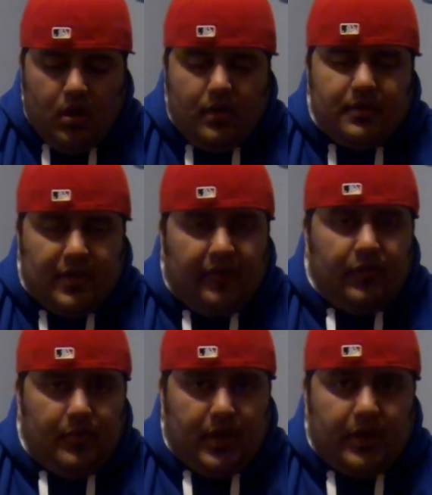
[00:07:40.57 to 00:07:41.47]
It's
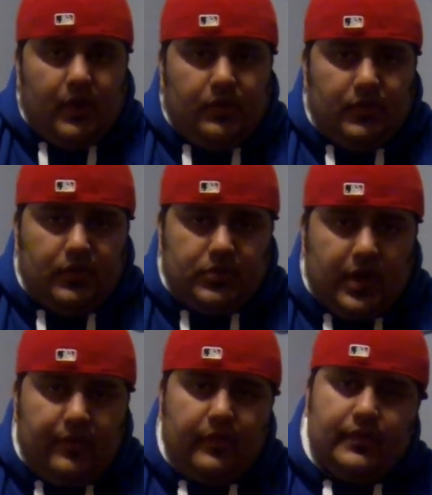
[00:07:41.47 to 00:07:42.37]
definitely my go-to
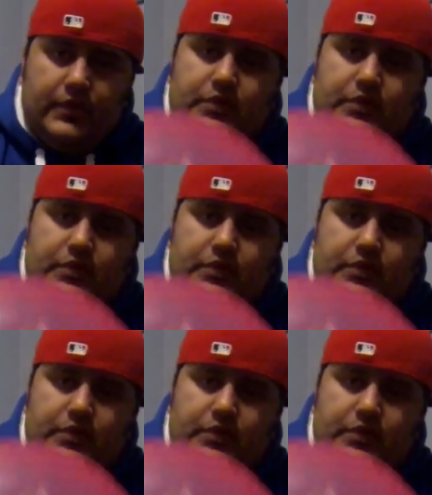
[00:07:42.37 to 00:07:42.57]
driver for